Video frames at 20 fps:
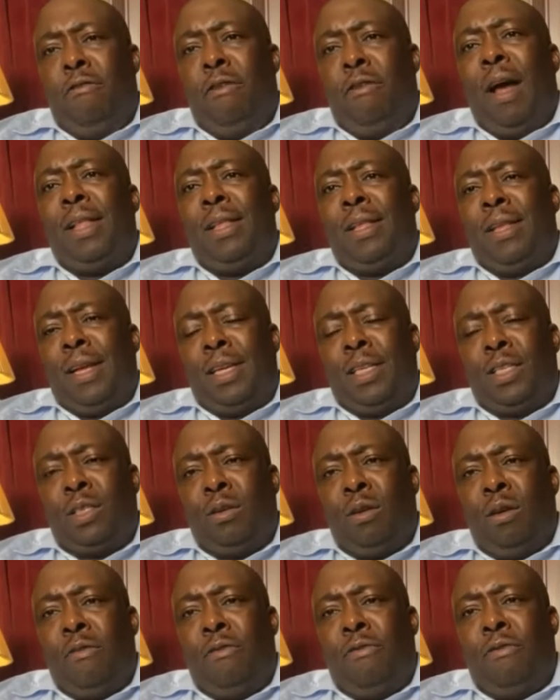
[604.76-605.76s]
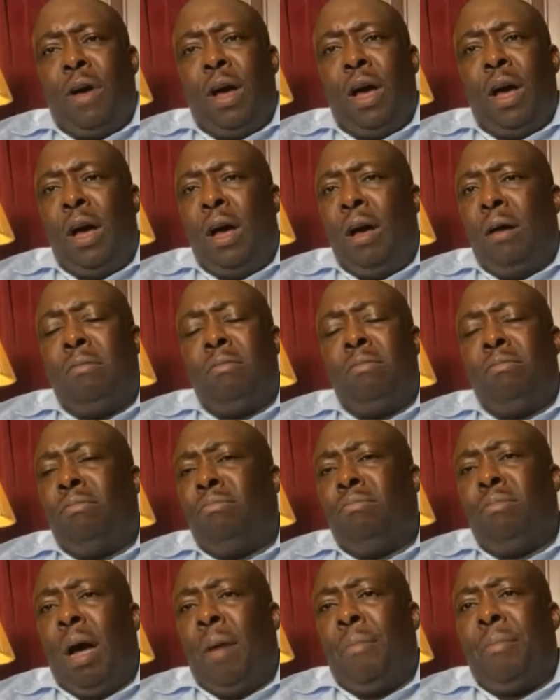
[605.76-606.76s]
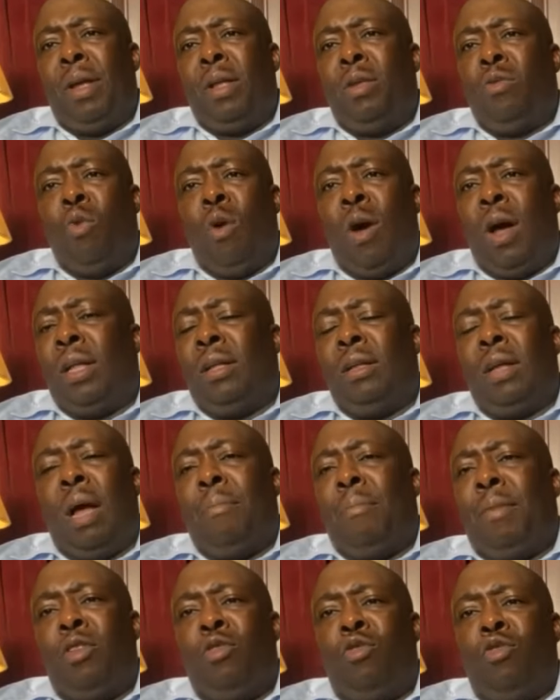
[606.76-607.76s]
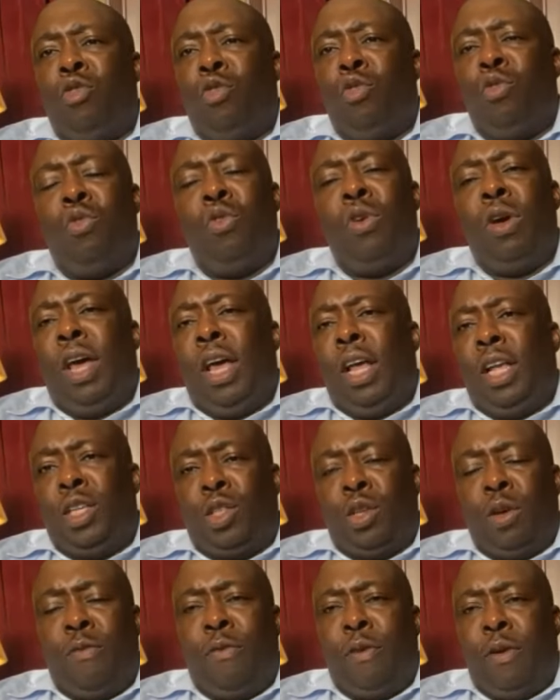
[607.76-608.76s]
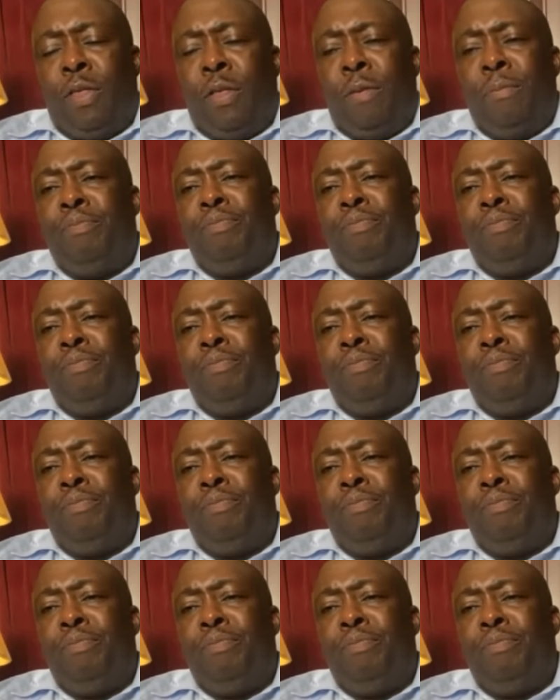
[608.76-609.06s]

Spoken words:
funders of Urban 1, Urban 2, and so forth.